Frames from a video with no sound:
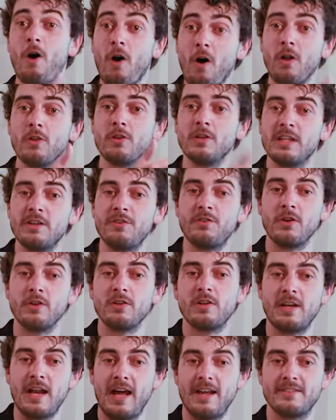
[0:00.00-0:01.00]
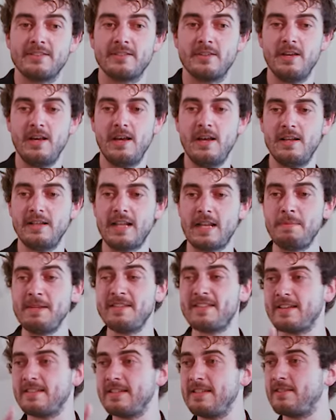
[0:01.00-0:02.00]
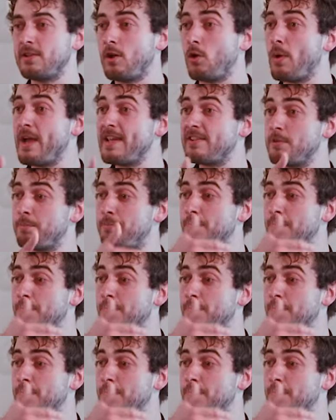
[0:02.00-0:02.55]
all the different classes. That means that it's always the